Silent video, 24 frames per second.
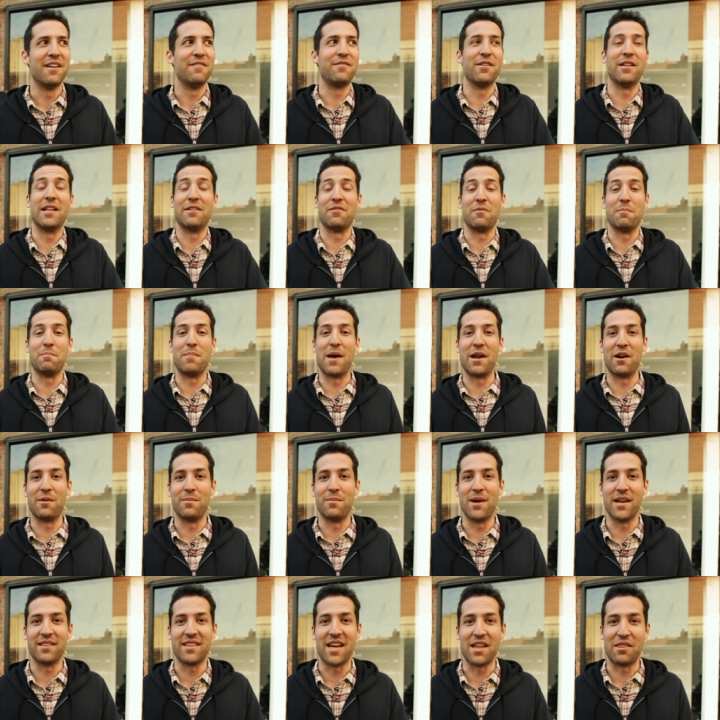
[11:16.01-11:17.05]
Feel even better
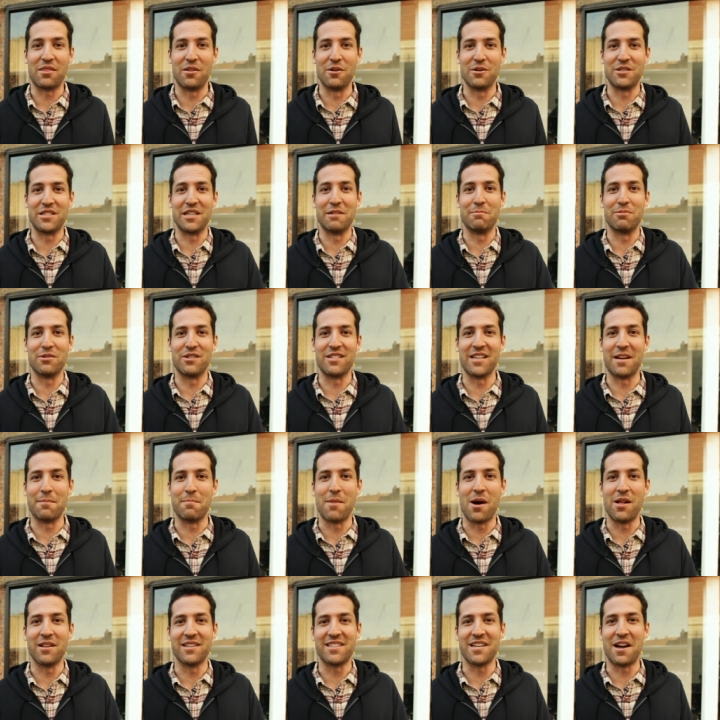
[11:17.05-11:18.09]
about that thirteen percent
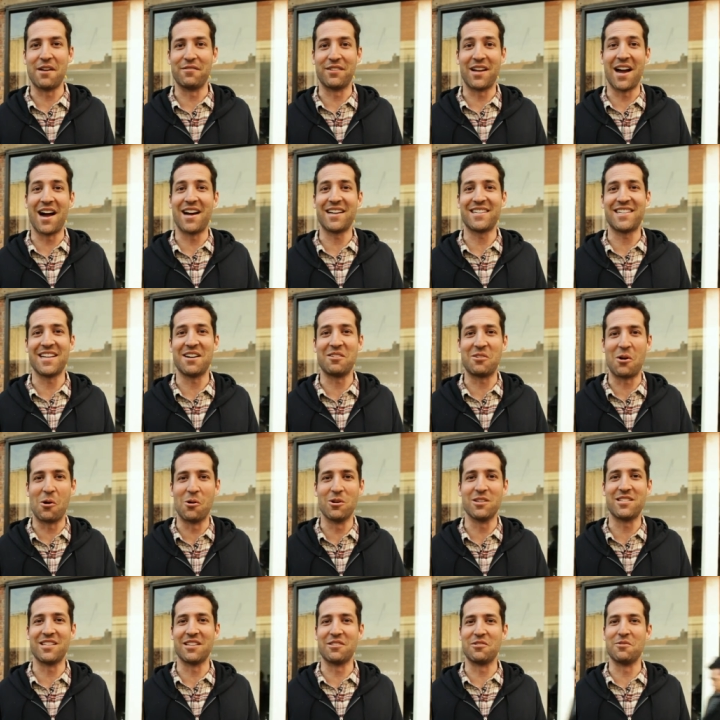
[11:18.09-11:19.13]
Molotov cocktail
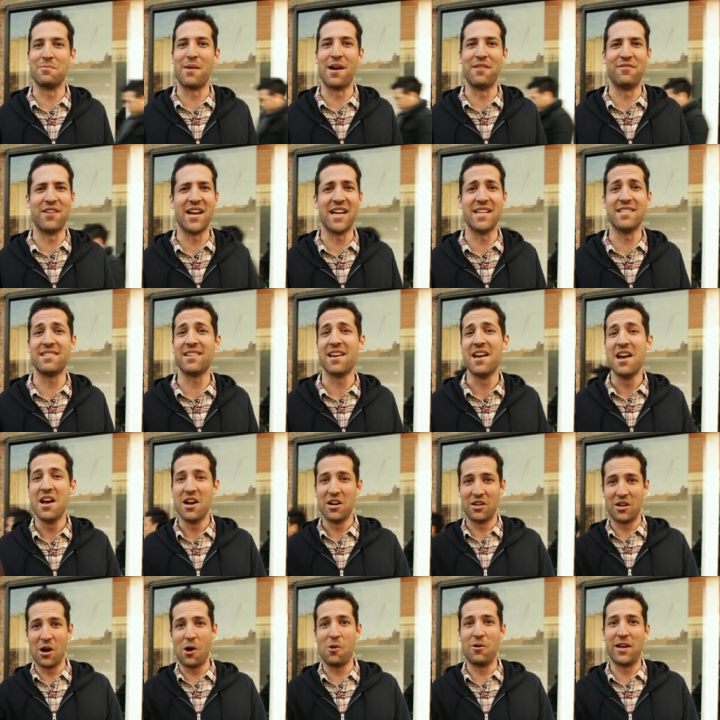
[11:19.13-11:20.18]
coursing through my veins.
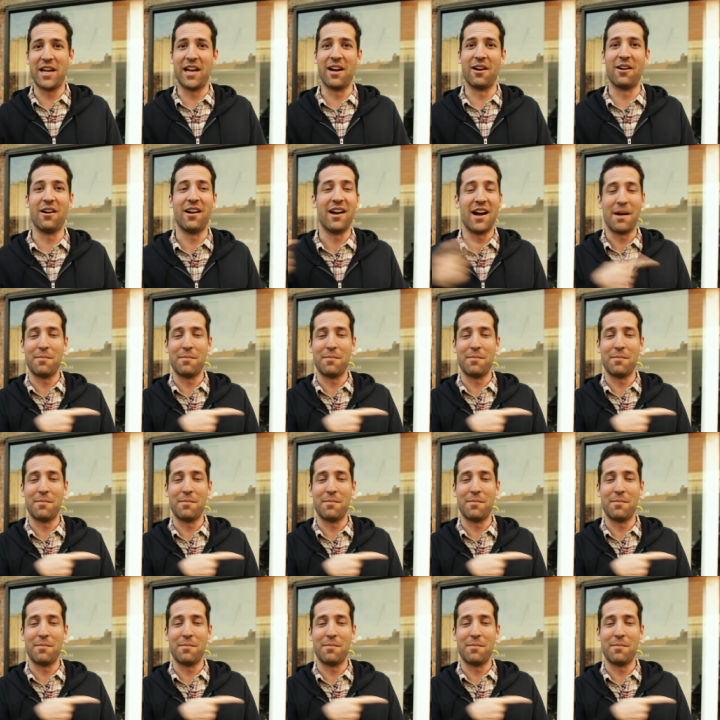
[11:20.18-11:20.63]
Go here.